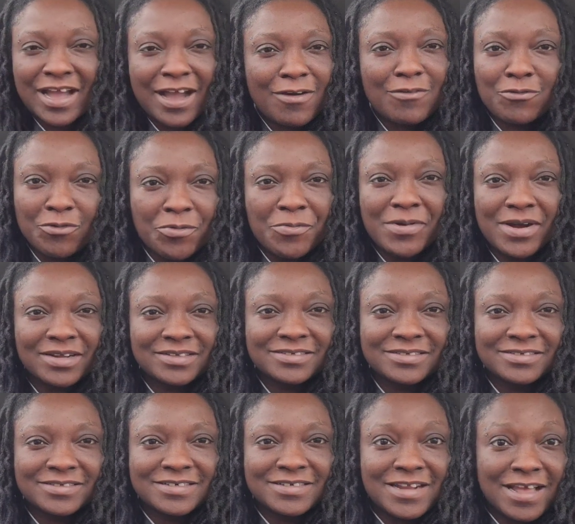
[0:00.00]
woman.
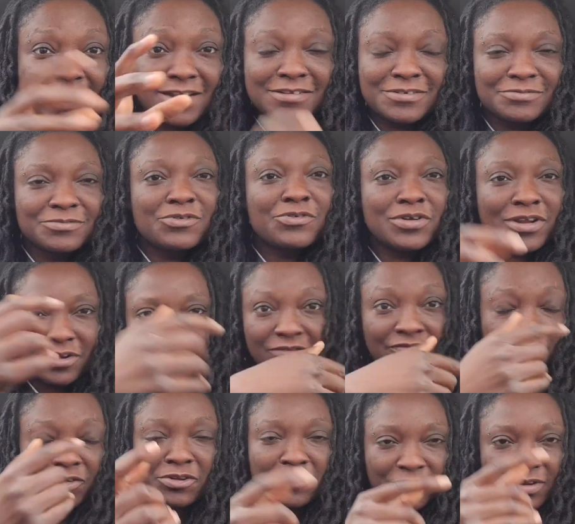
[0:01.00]
Nani, what are
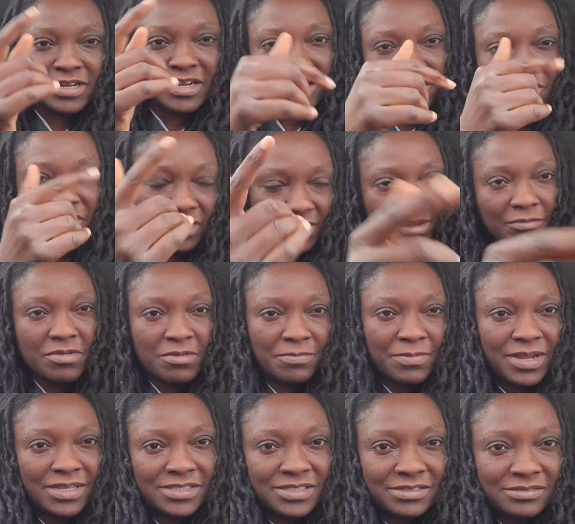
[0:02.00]
you doing? I'm showing my
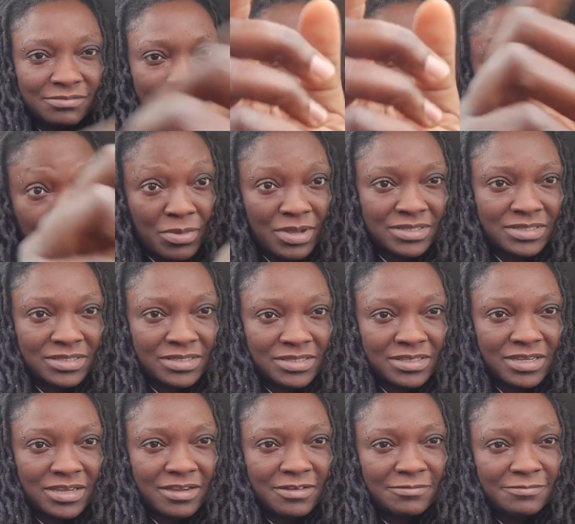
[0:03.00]
patch, my basis
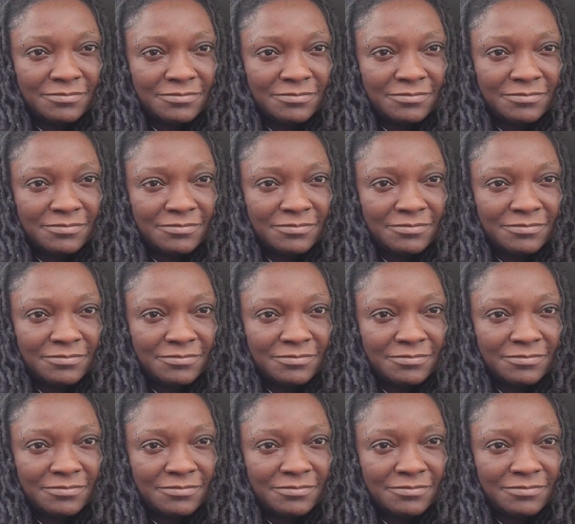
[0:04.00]
here.